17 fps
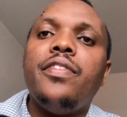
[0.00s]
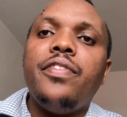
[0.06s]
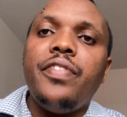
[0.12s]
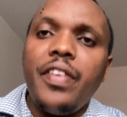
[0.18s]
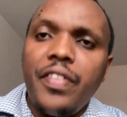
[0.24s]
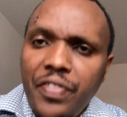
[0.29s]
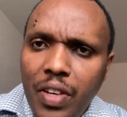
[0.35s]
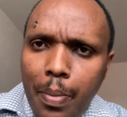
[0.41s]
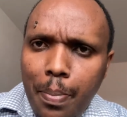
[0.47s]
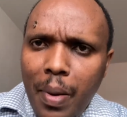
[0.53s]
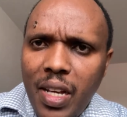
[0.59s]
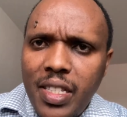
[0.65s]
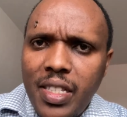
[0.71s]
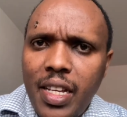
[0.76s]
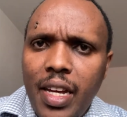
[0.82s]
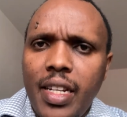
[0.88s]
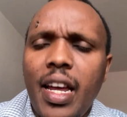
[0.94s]

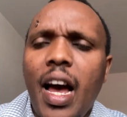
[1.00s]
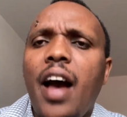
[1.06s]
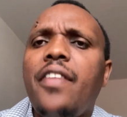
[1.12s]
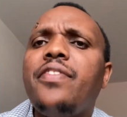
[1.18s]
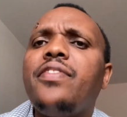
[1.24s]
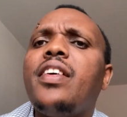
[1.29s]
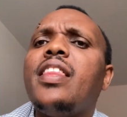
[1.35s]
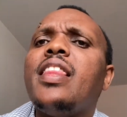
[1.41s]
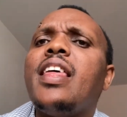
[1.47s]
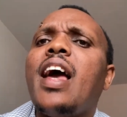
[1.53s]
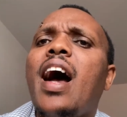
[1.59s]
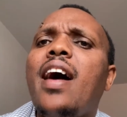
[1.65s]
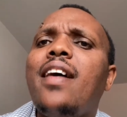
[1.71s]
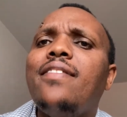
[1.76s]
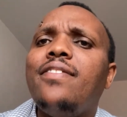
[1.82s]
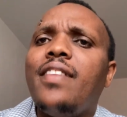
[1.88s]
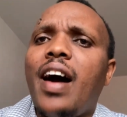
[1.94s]
50% after they
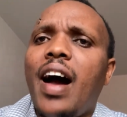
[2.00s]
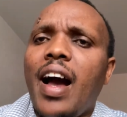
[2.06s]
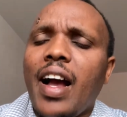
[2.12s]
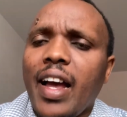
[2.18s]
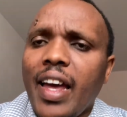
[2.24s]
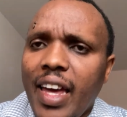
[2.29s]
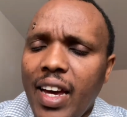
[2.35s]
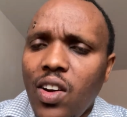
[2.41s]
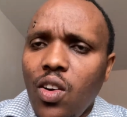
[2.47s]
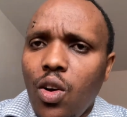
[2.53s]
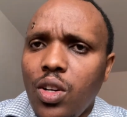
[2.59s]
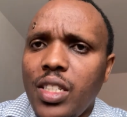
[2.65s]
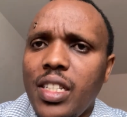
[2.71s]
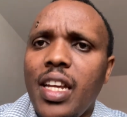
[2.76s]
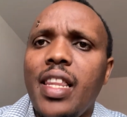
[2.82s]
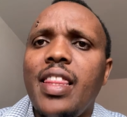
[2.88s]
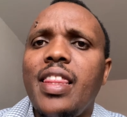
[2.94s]
have
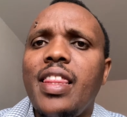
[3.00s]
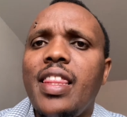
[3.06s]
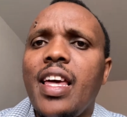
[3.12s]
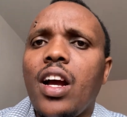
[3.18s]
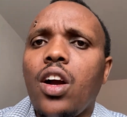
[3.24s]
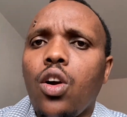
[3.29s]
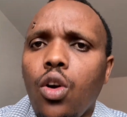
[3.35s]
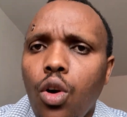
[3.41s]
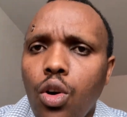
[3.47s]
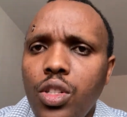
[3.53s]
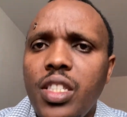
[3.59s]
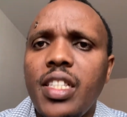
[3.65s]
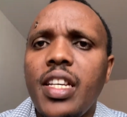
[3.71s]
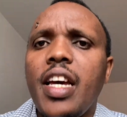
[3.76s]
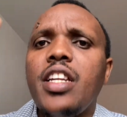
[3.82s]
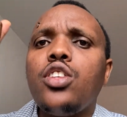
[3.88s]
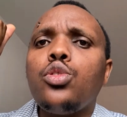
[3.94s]
gotten the
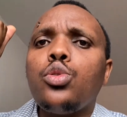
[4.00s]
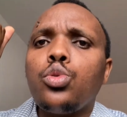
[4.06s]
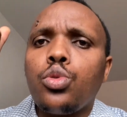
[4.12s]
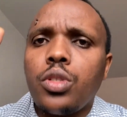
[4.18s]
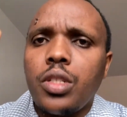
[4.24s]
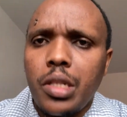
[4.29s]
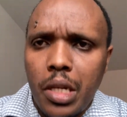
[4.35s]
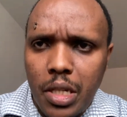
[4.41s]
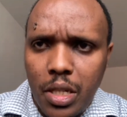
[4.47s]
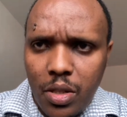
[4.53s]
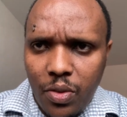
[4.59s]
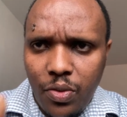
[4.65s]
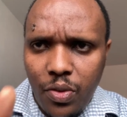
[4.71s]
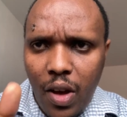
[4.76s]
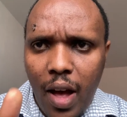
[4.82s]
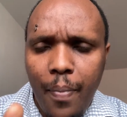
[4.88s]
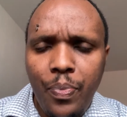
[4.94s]
consent to
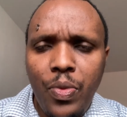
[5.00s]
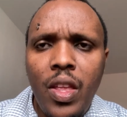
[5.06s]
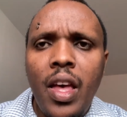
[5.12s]
transfer.